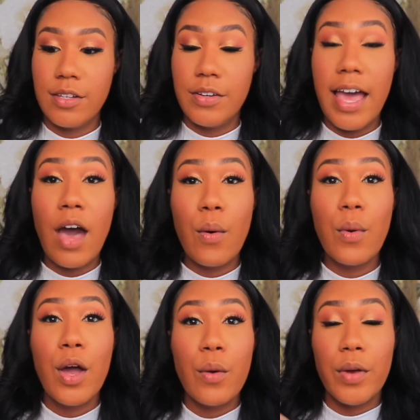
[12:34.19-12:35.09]
So
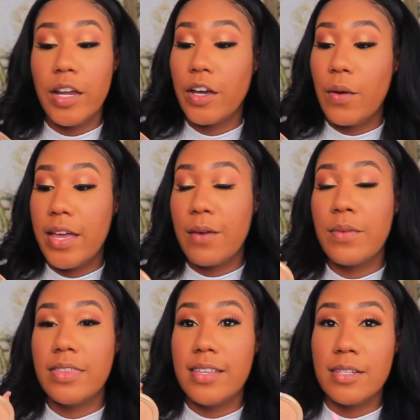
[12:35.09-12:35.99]
now we're gonna go in
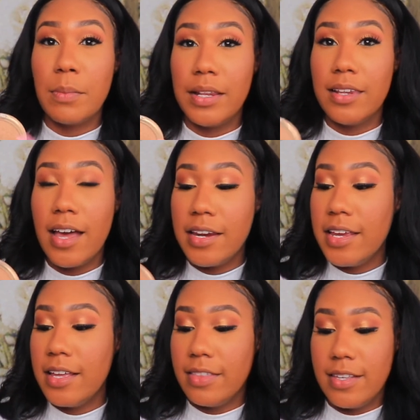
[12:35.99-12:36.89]
with this
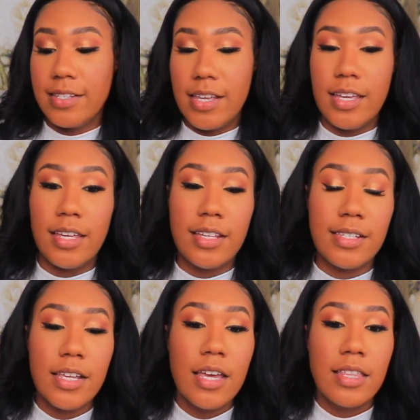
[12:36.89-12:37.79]
Milani. This
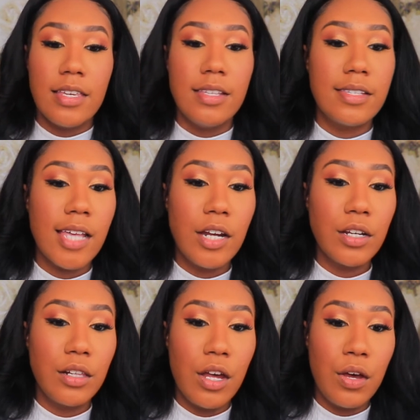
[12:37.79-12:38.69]
is the
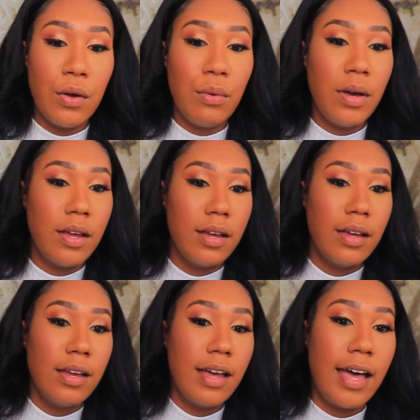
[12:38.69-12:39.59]
Sun Glow
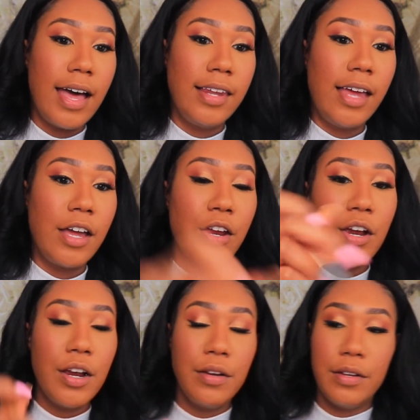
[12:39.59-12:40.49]

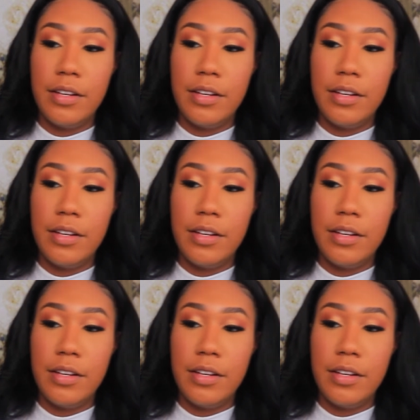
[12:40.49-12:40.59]
highlighter,